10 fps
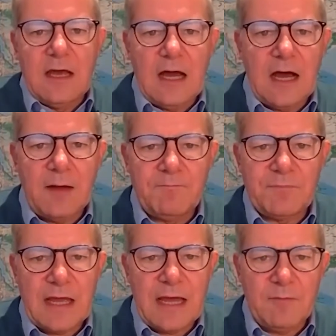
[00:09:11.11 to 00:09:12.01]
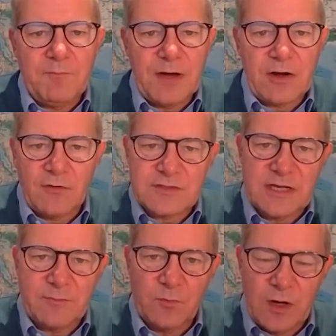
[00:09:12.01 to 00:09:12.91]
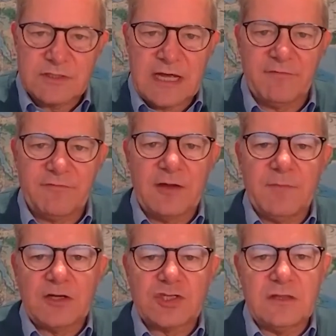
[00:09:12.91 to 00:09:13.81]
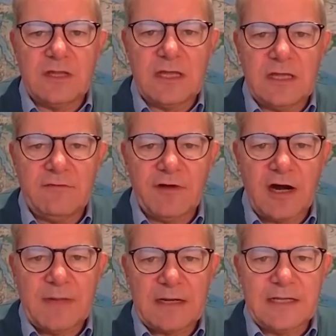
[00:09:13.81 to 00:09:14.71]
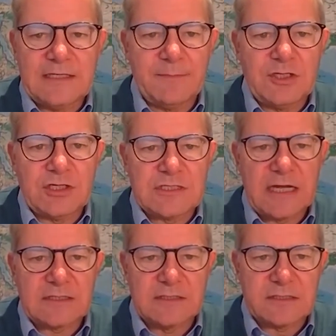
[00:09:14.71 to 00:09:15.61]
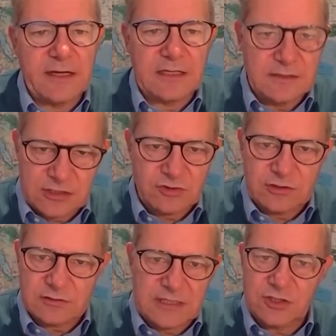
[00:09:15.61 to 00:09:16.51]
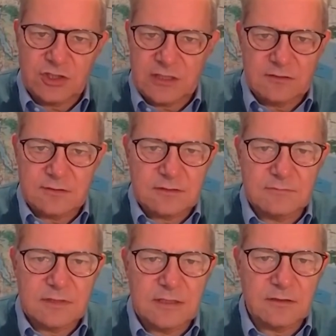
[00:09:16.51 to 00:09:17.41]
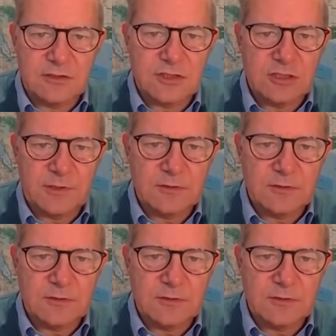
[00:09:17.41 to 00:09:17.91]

But obviously we won't have very much in the environmentally damaging sectors like industrials, energy and consumer